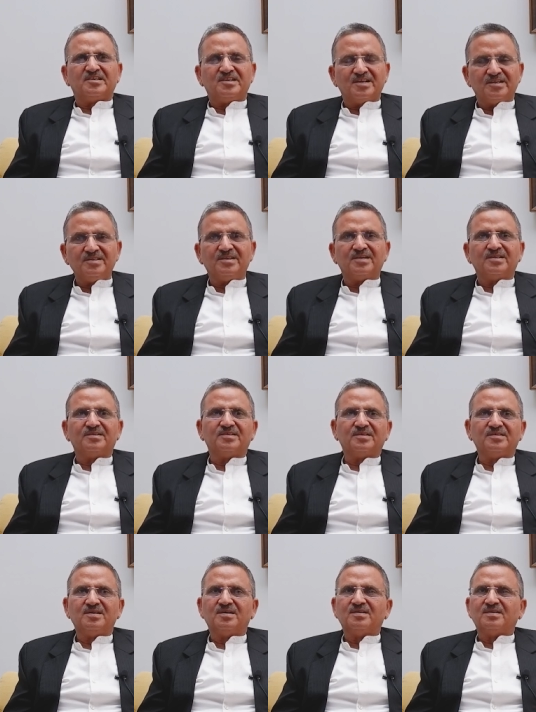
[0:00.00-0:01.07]

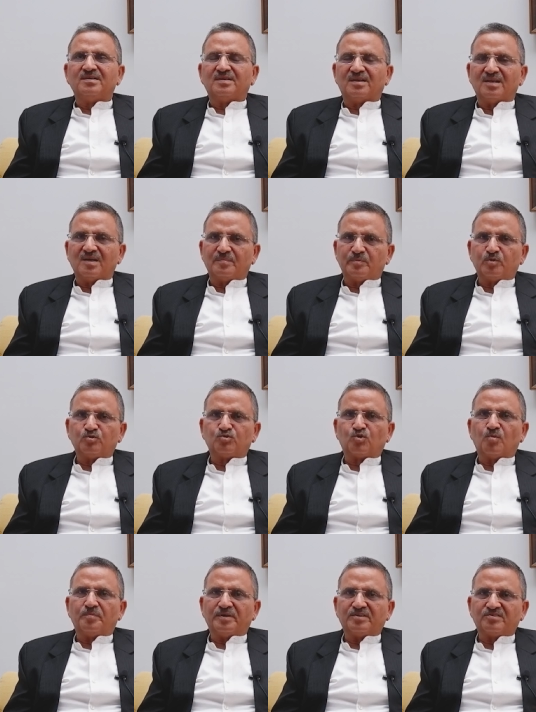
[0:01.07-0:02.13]
dedicated
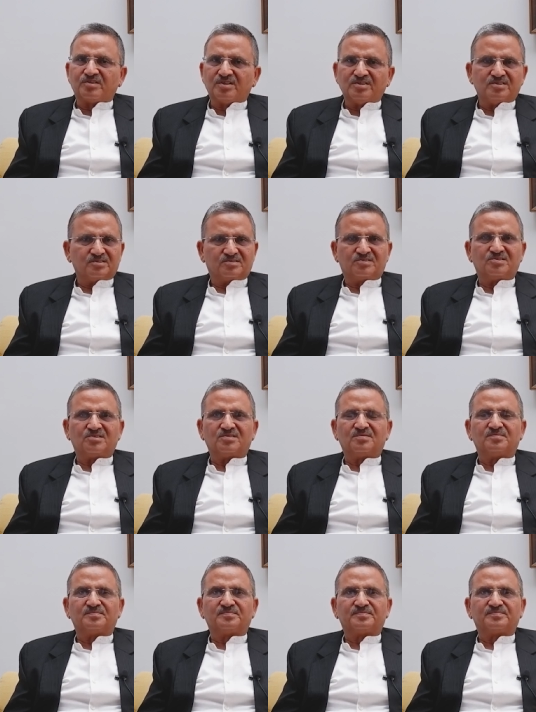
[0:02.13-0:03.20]
laparoscopic surgeons
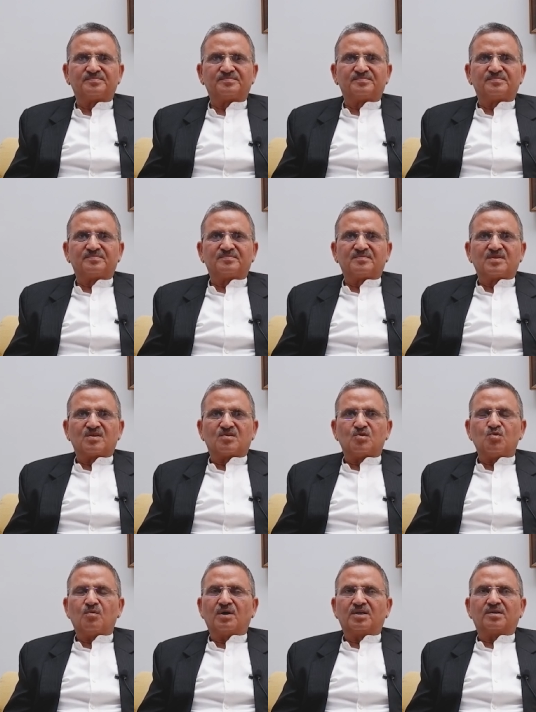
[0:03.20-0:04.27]

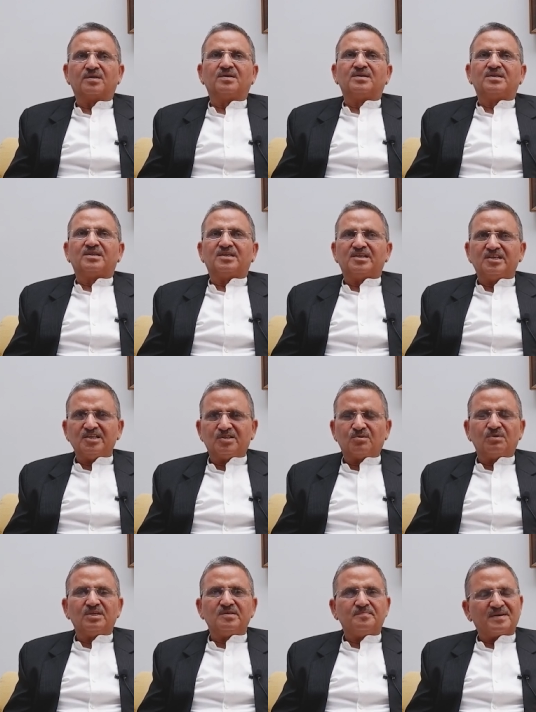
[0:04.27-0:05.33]
who were
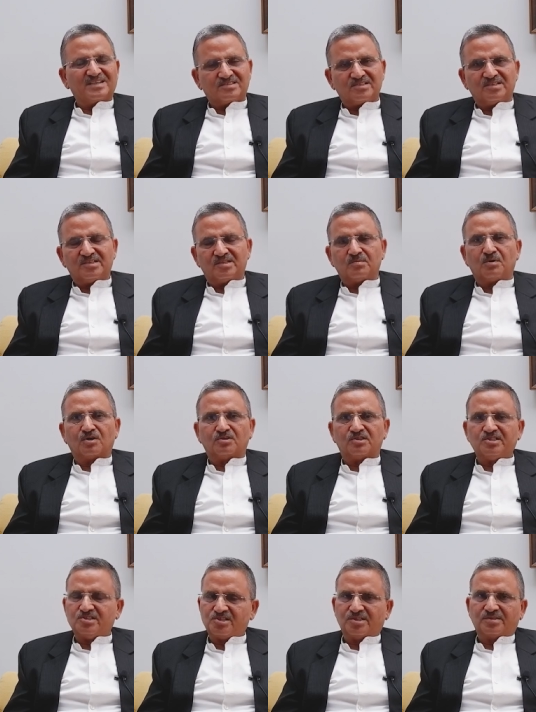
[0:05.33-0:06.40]
equally passionate about
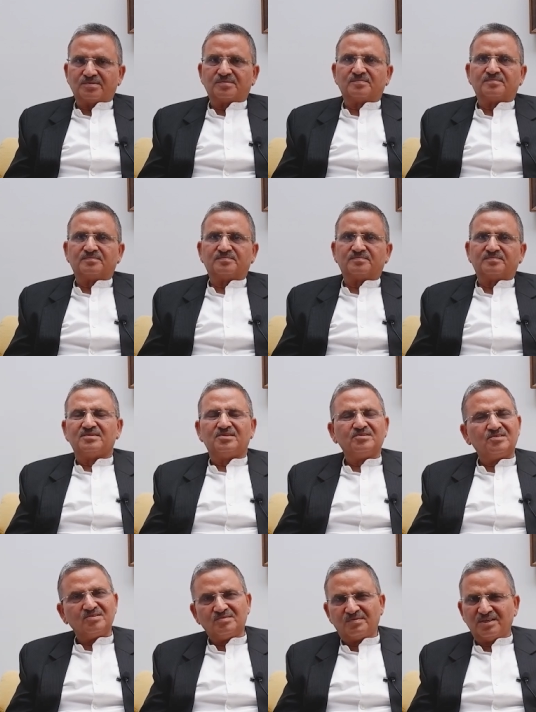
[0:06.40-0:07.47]
teaching.
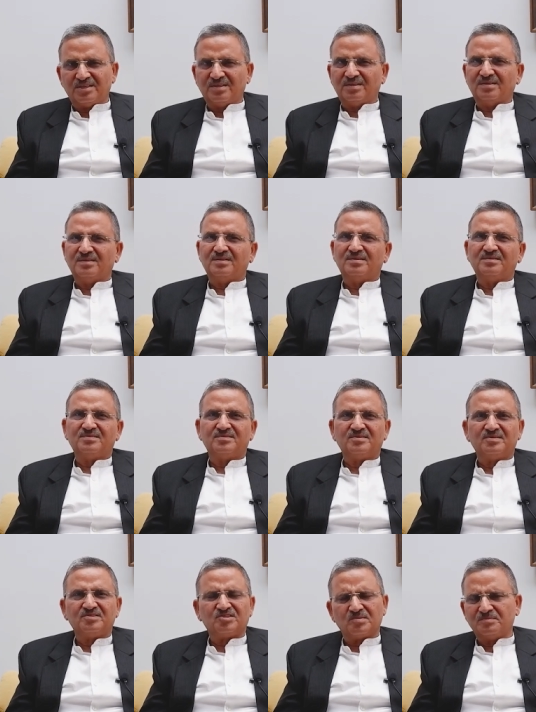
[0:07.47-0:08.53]
This is when
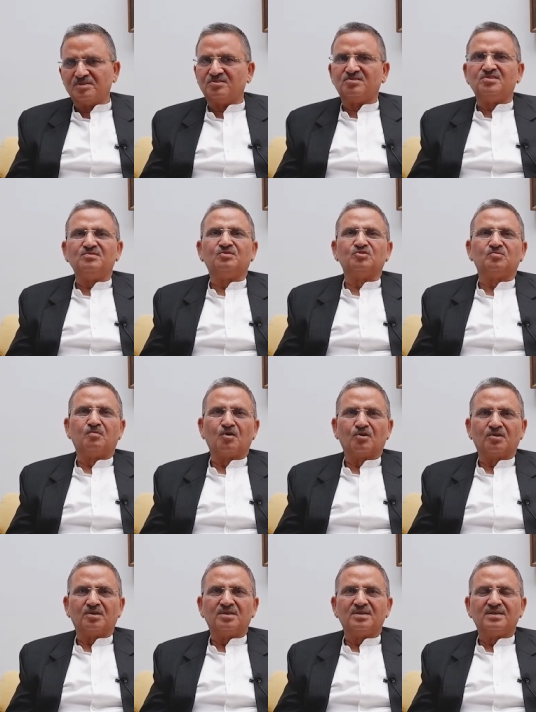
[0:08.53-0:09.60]
Samasti was
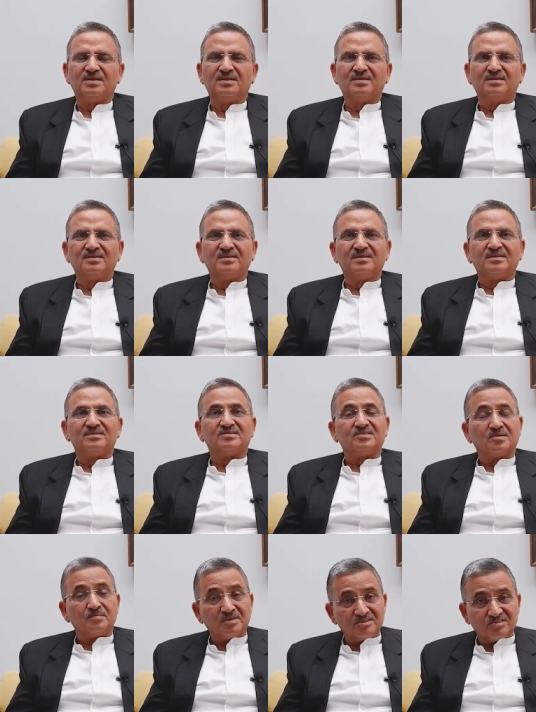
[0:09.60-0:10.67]
born.
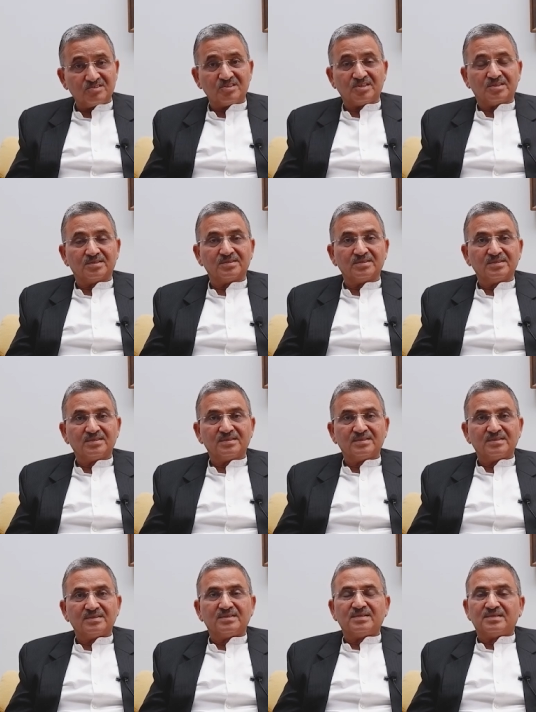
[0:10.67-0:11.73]
Samasti,
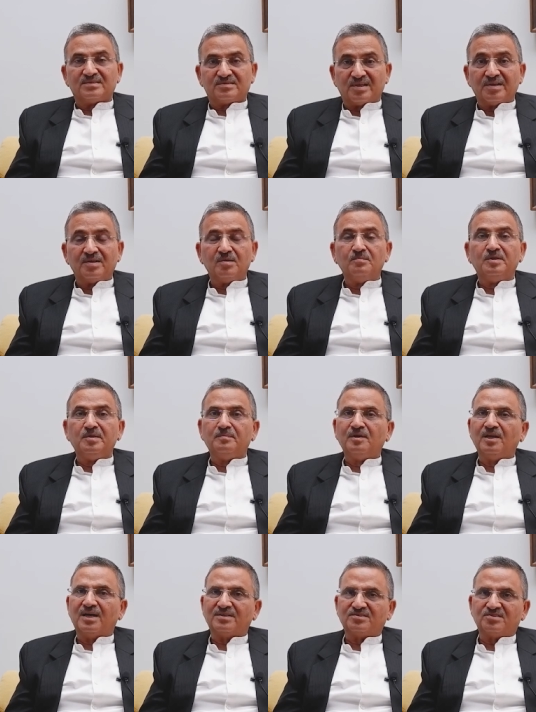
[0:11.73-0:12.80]
Sehgal
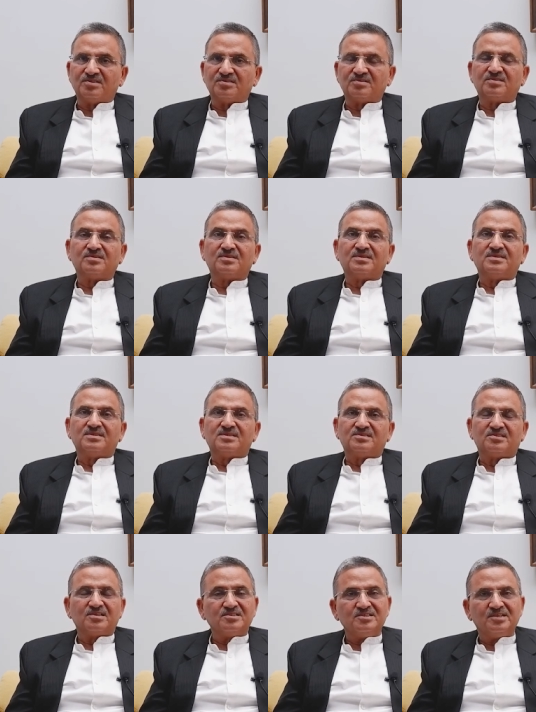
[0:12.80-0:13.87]
Minimal Access
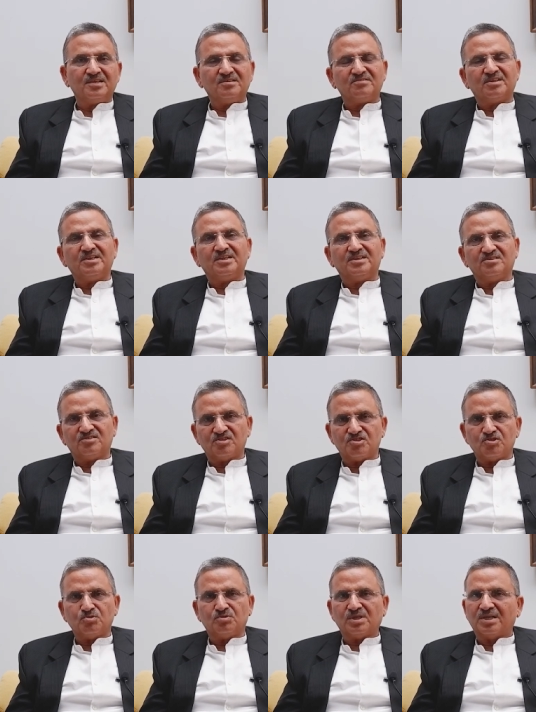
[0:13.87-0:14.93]
Surgical Training
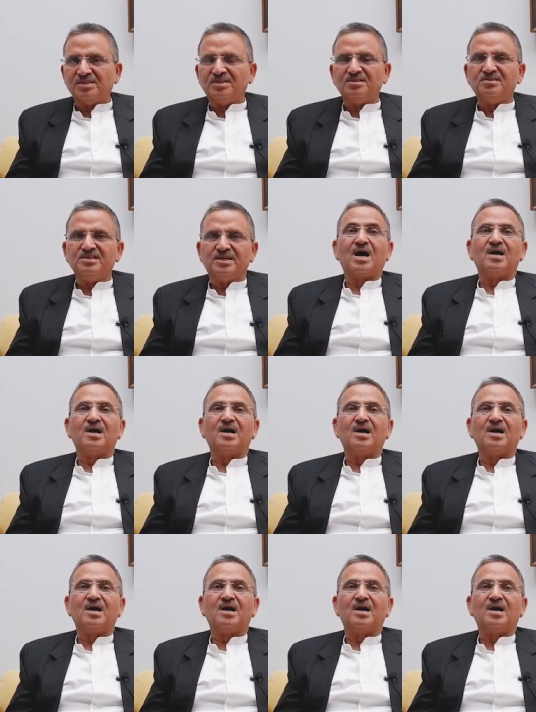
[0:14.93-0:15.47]
Institute under the